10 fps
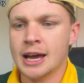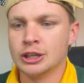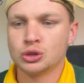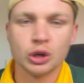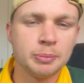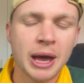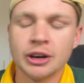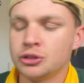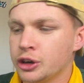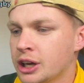Jordy
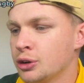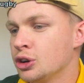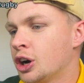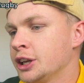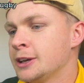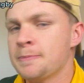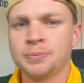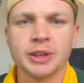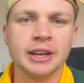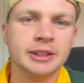Barrett, Rico Yani.
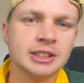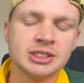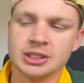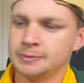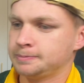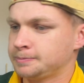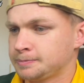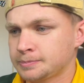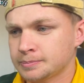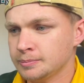And this
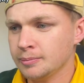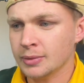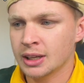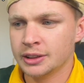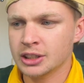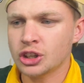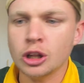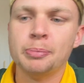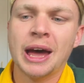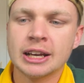
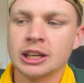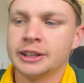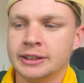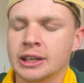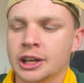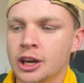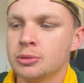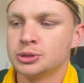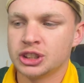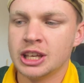whole backline thing, I know
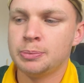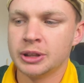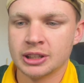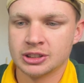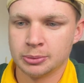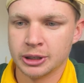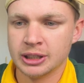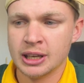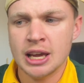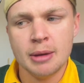I'm skipping this a
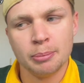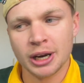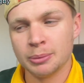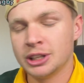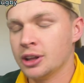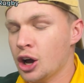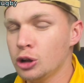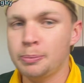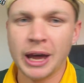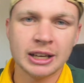bit, but I mean, the
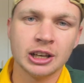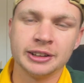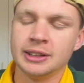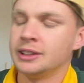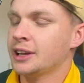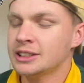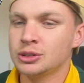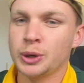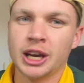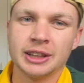whole backline thing, that's
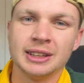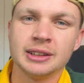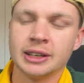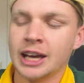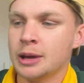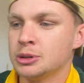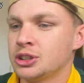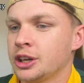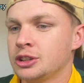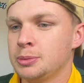where I think the game is
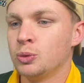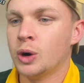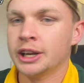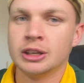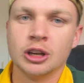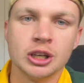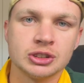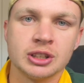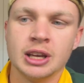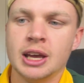going to be won and
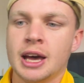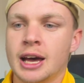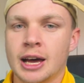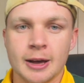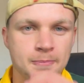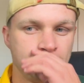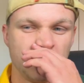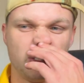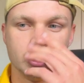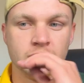lost
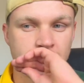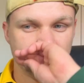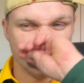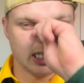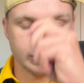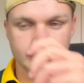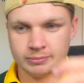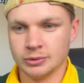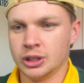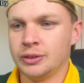if you're New Zealand,
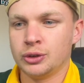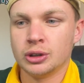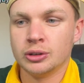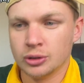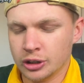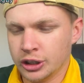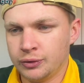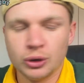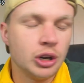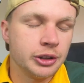if
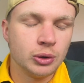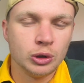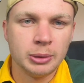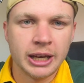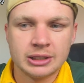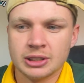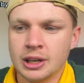you are the All Blacks.